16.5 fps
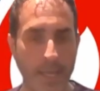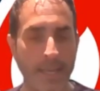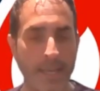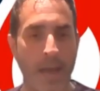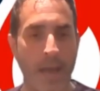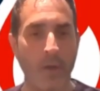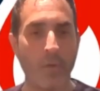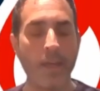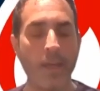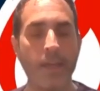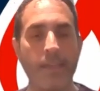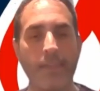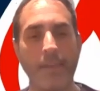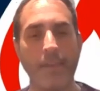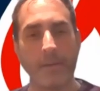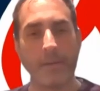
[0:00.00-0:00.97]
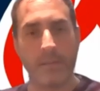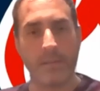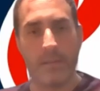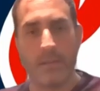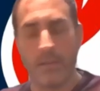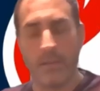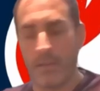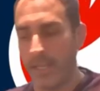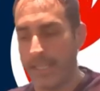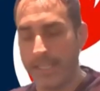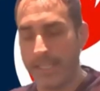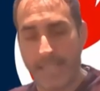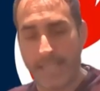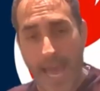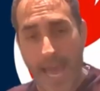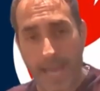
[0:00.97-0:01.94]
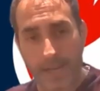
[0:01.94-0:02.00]
Now, the
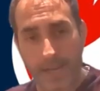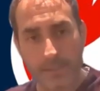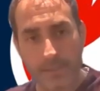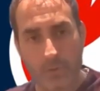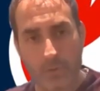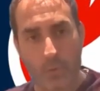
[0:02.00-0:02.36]
DEX,